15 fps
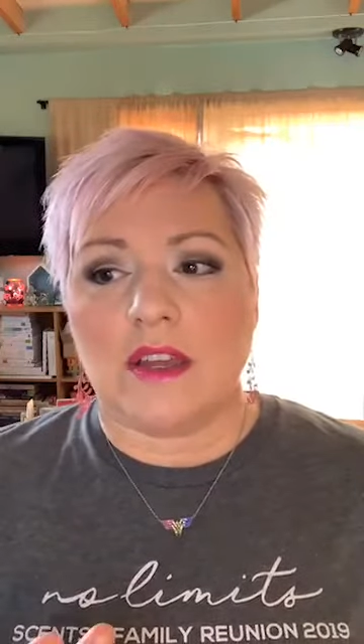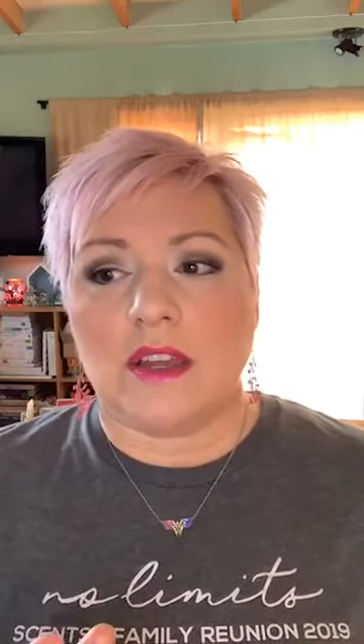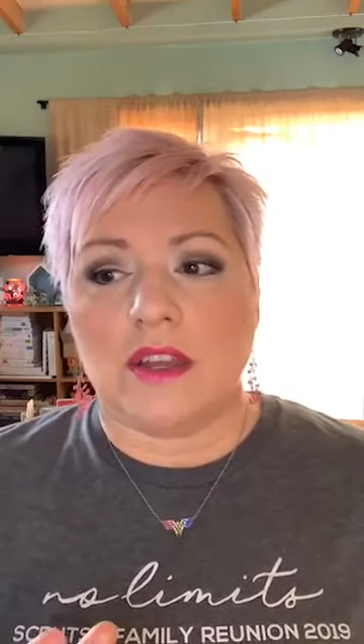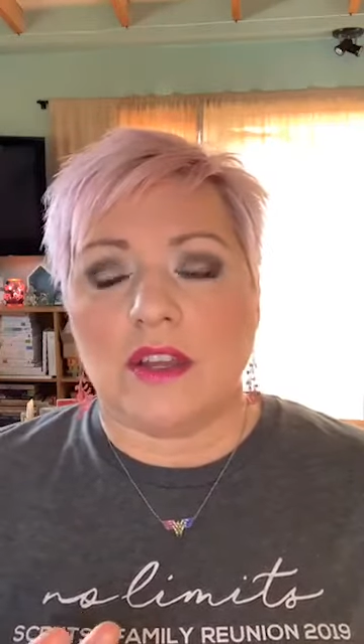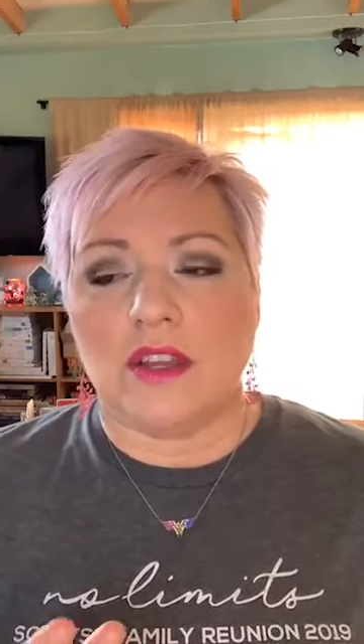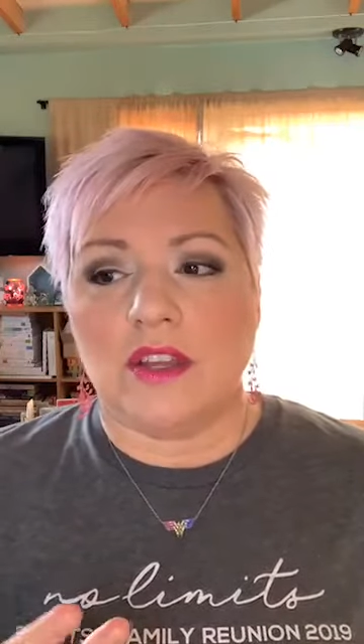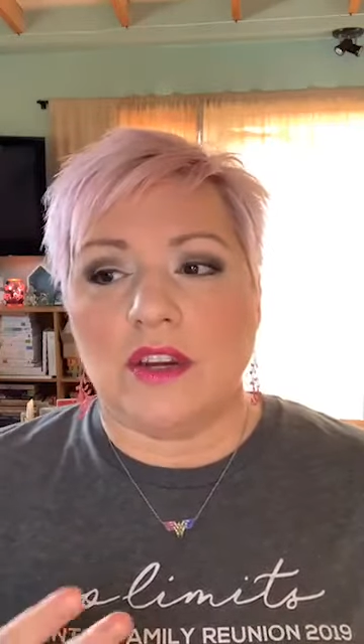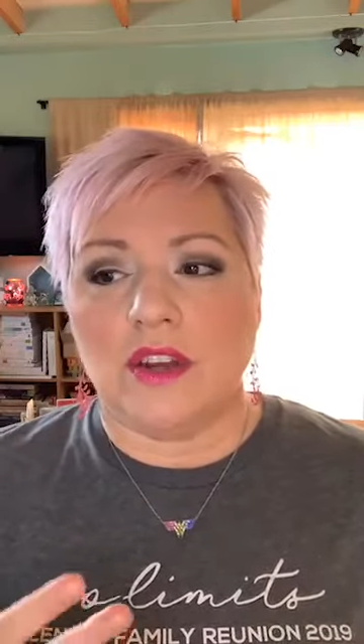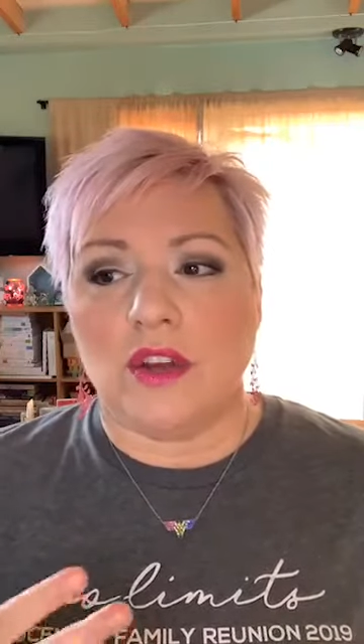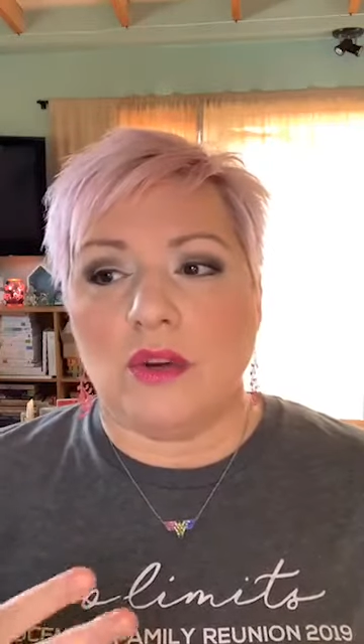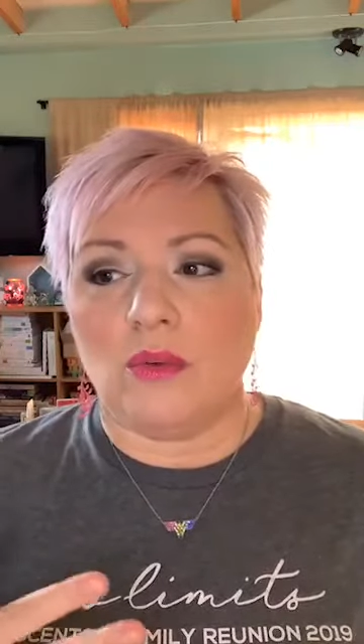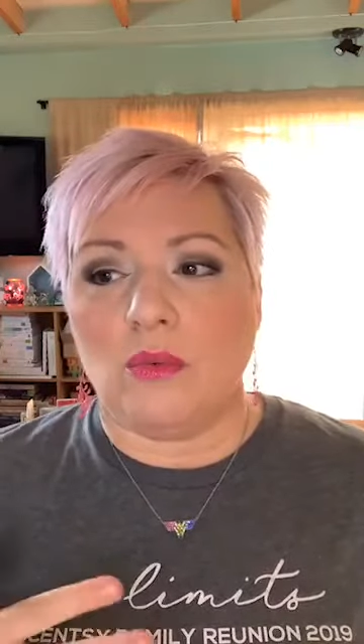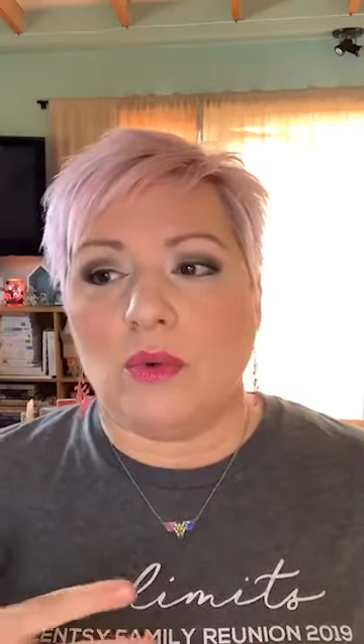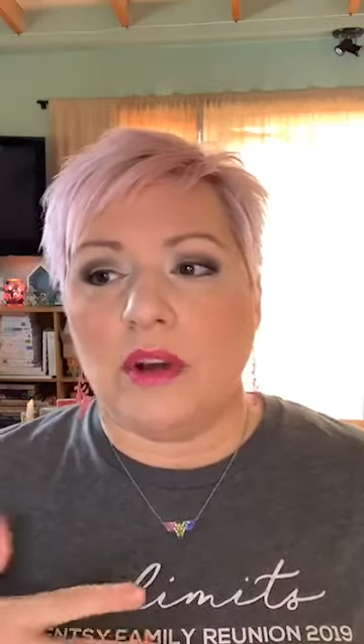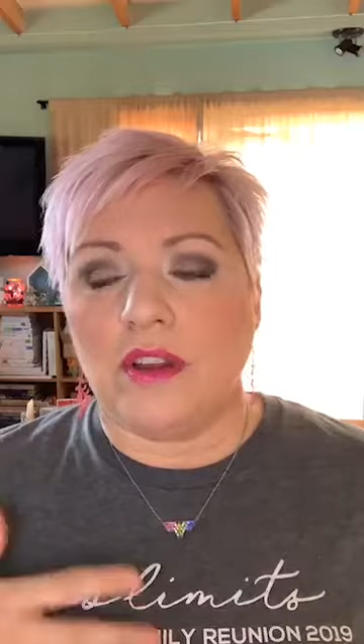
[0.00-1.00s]
You know,
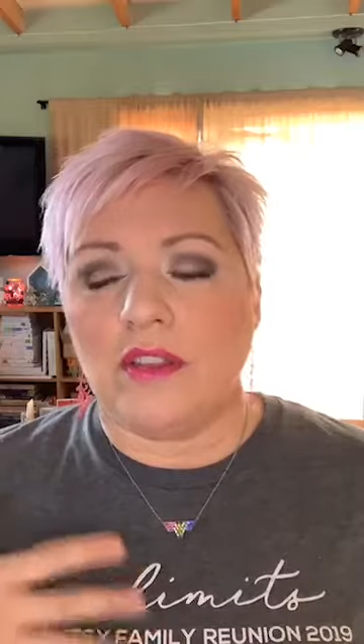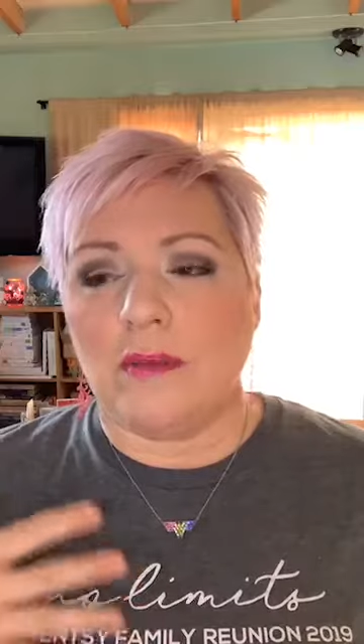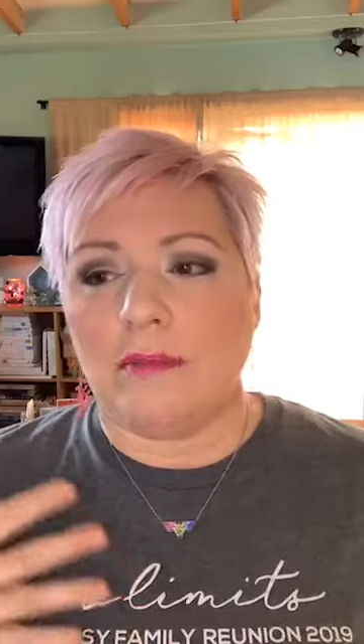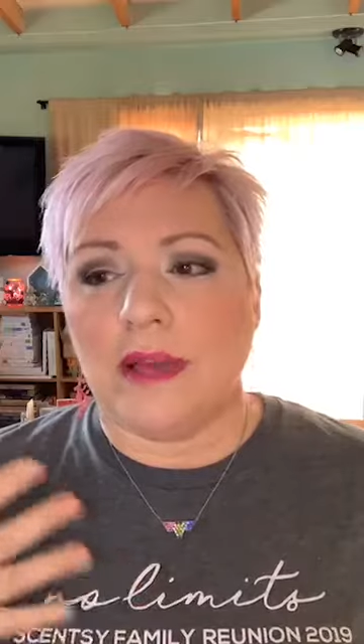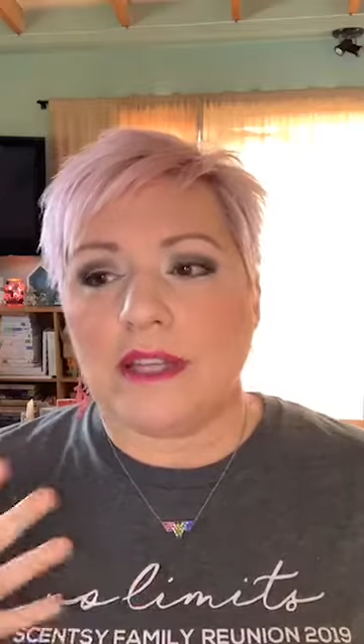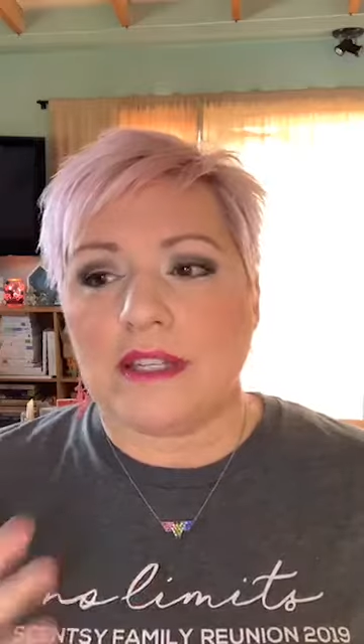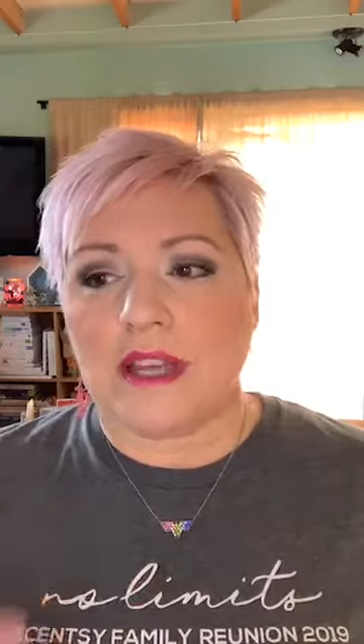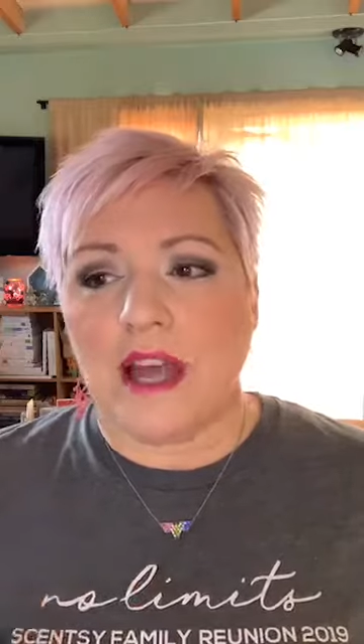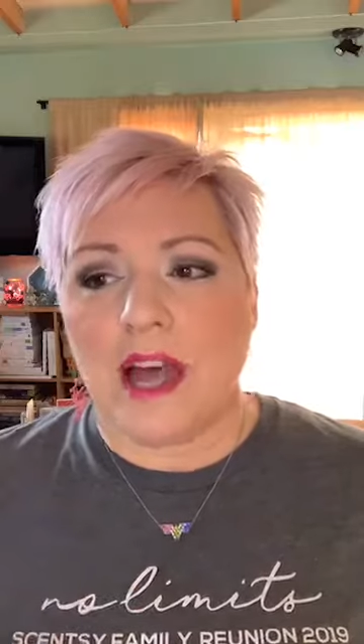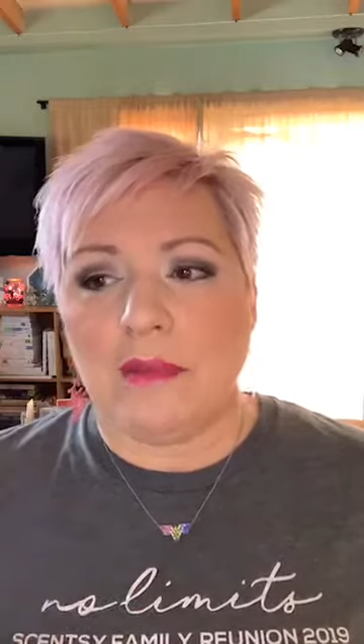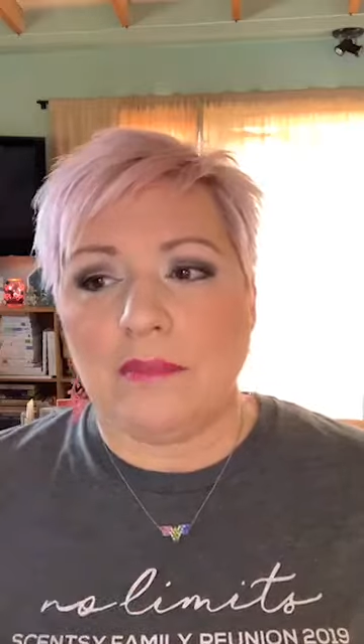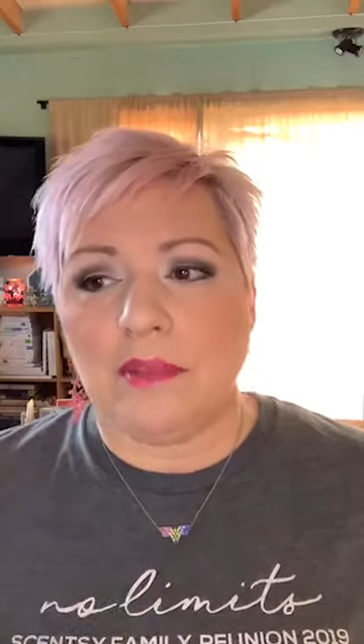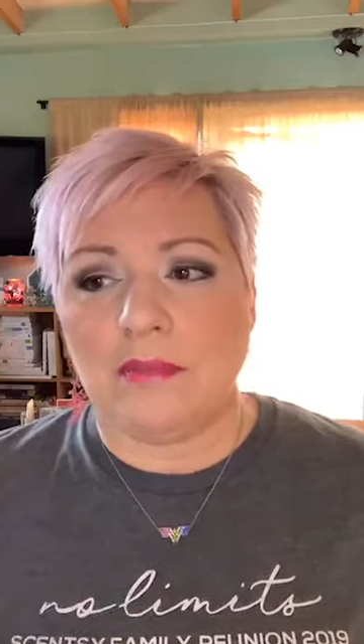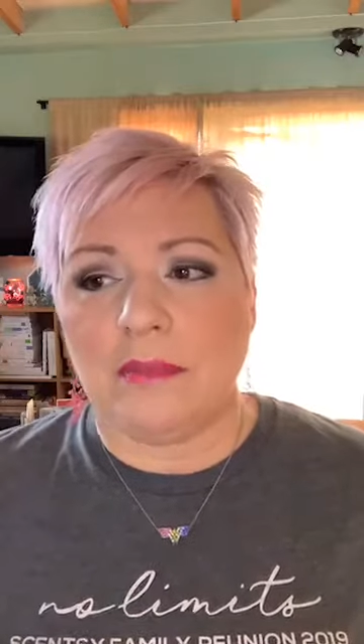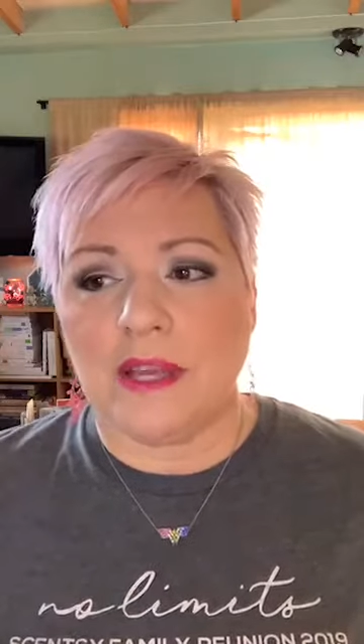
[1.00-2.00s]
one of the best
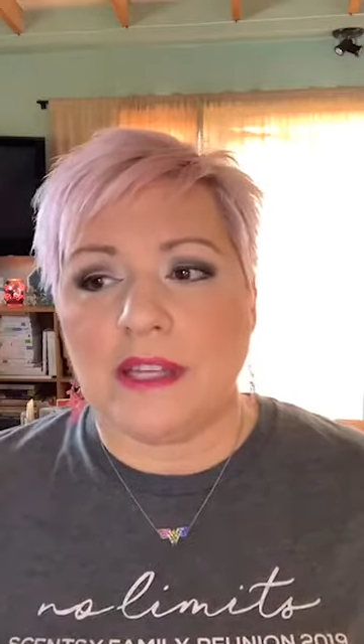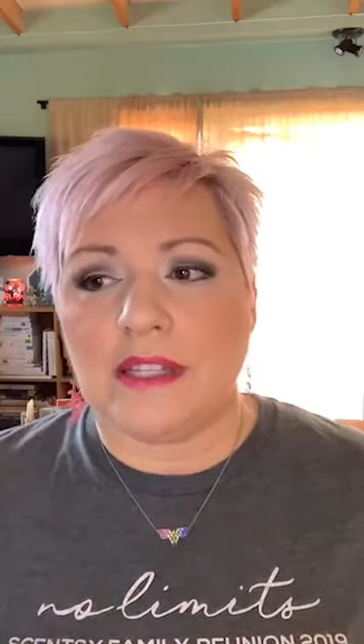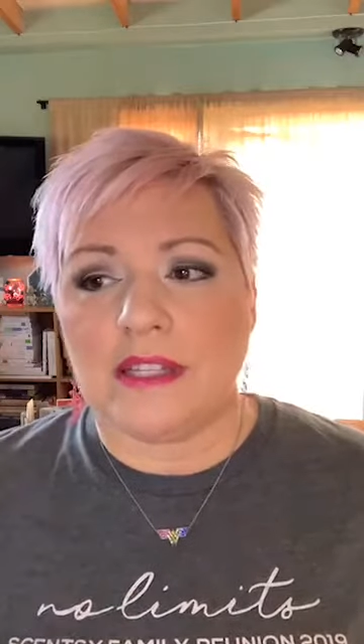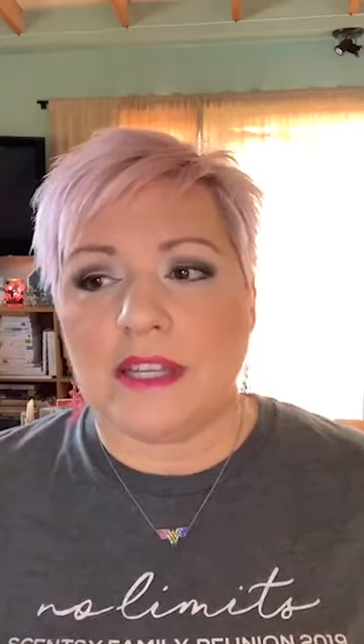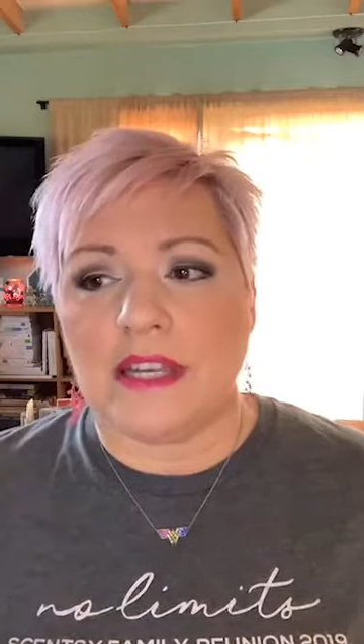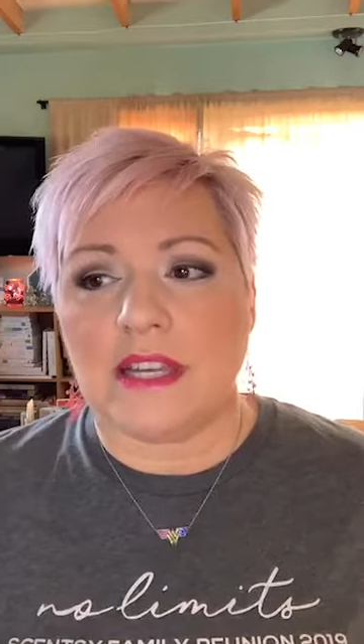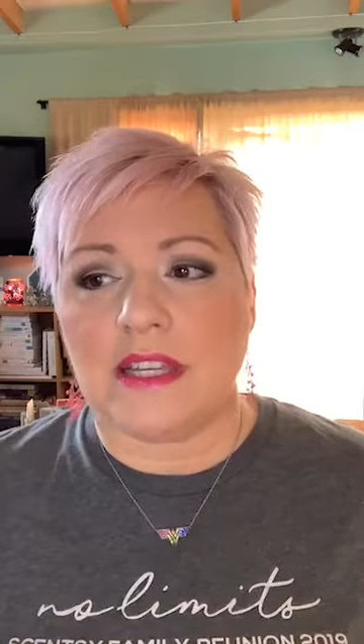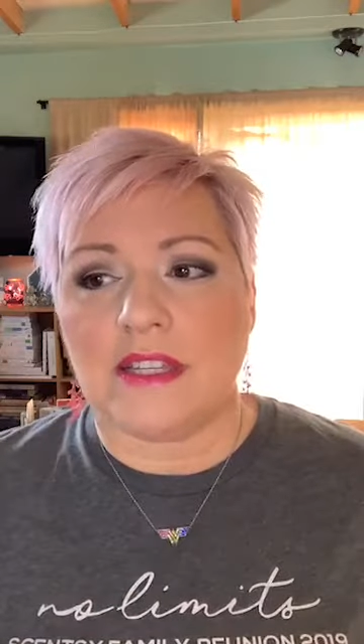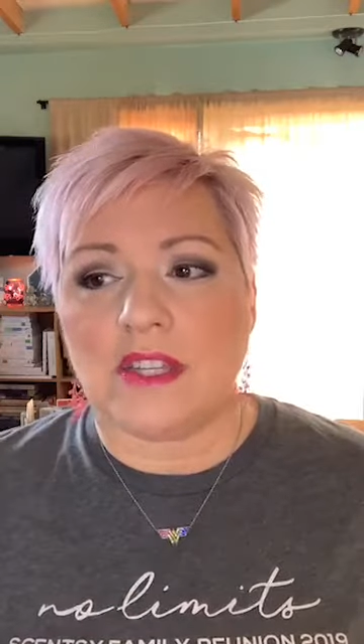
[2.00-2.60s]
compliments is,